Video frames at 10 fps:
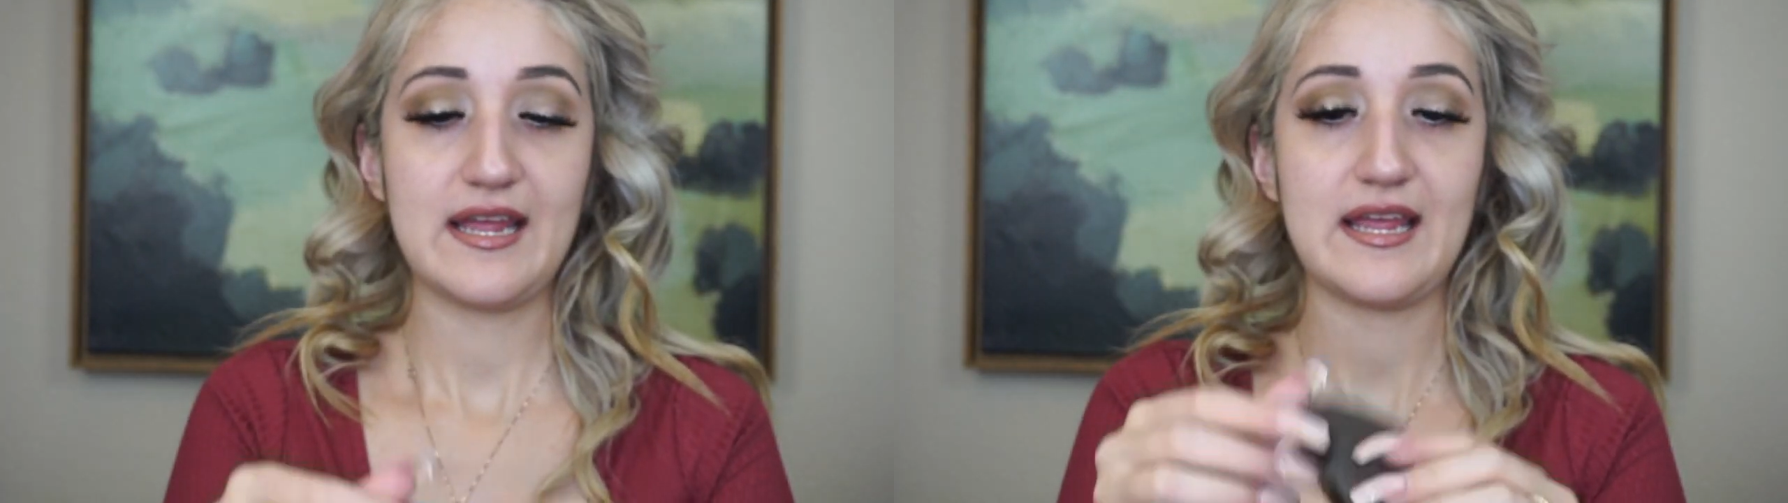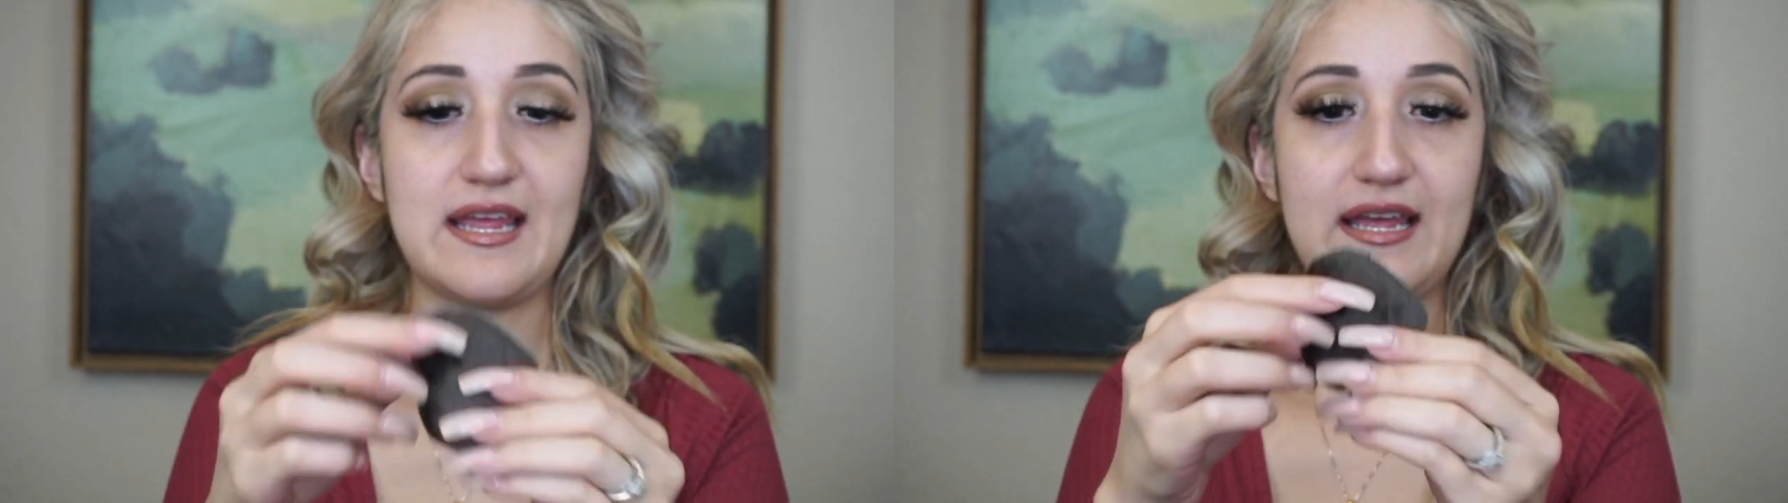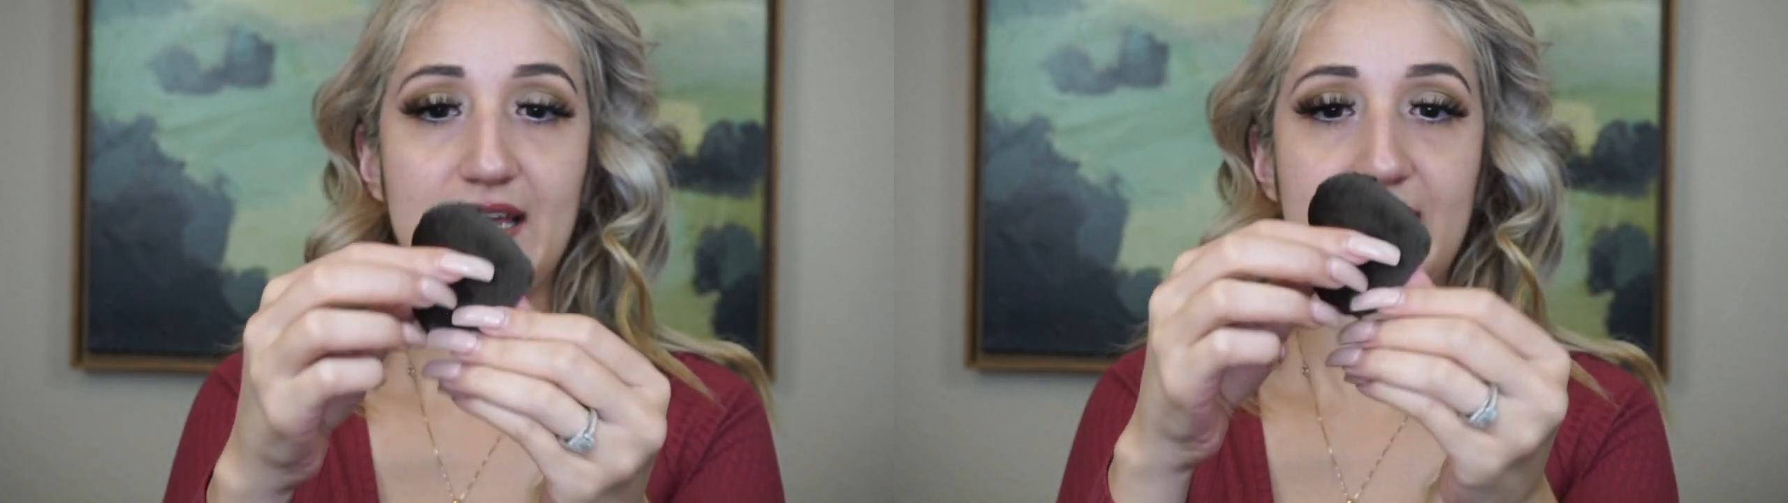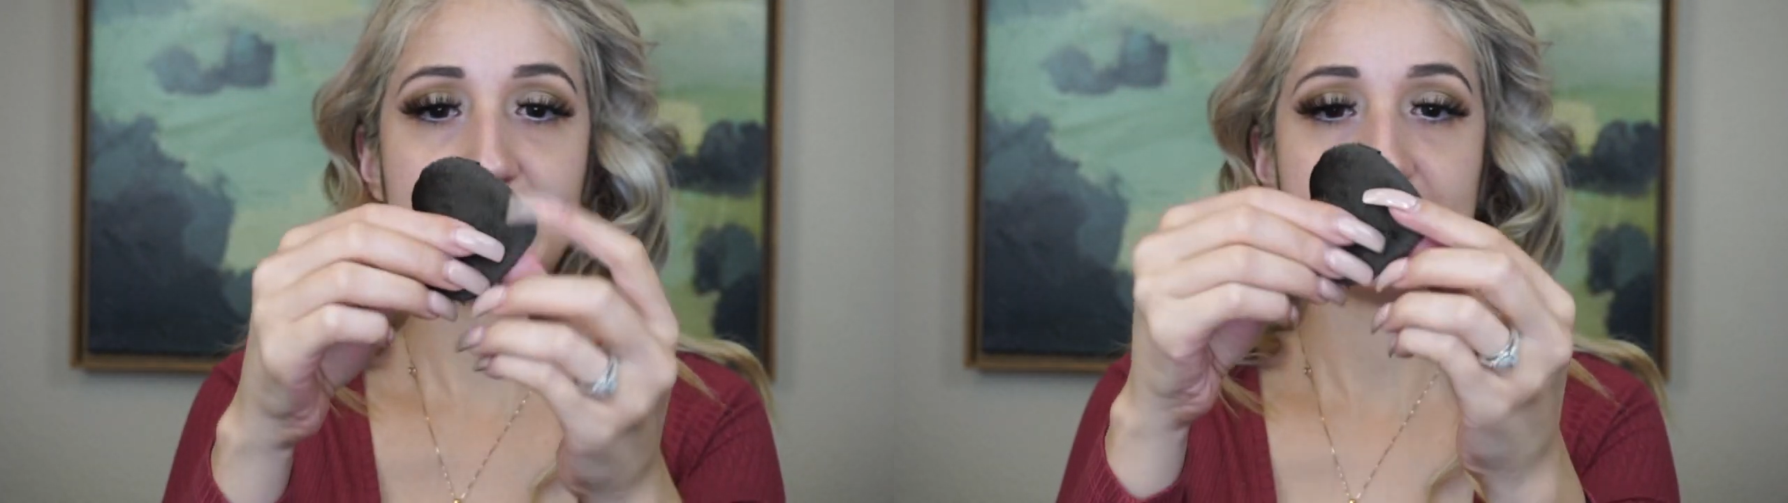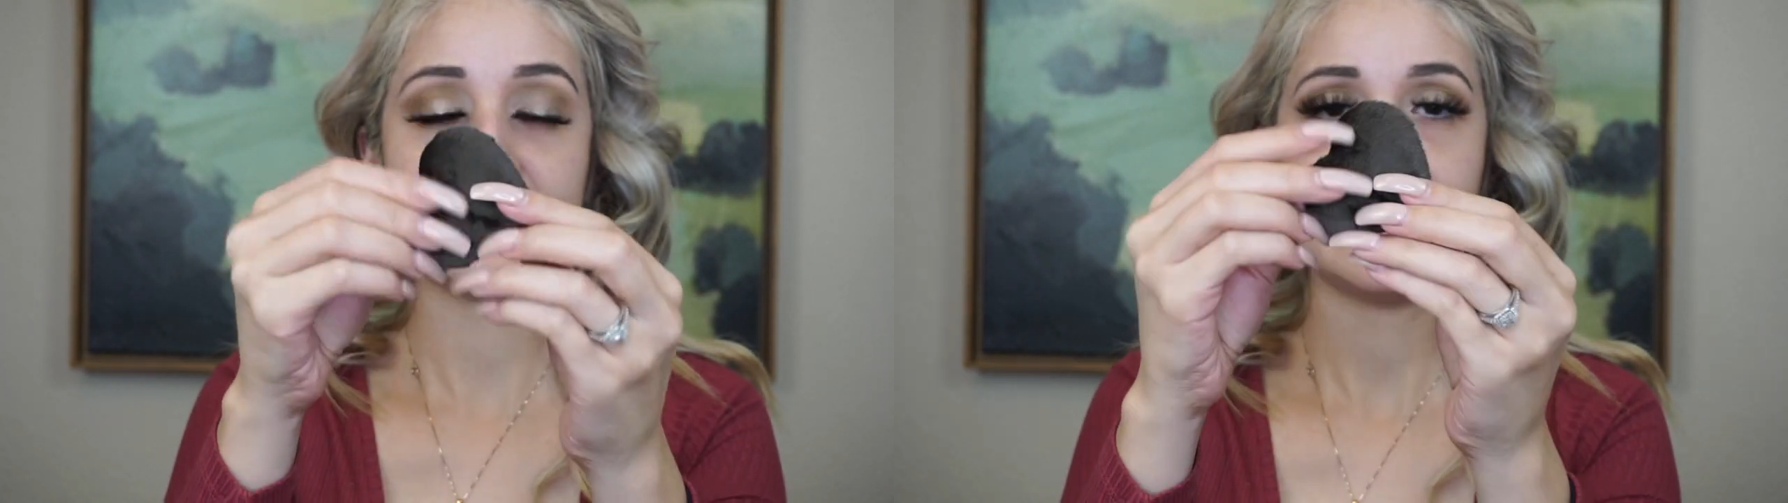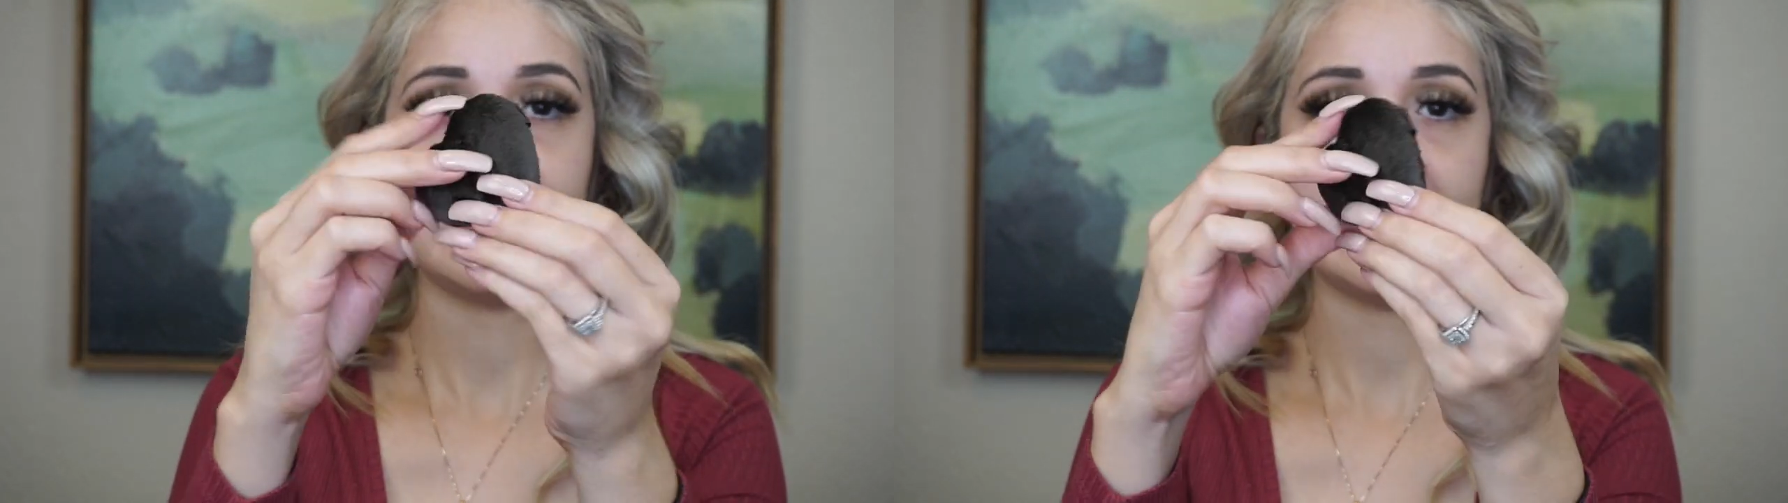and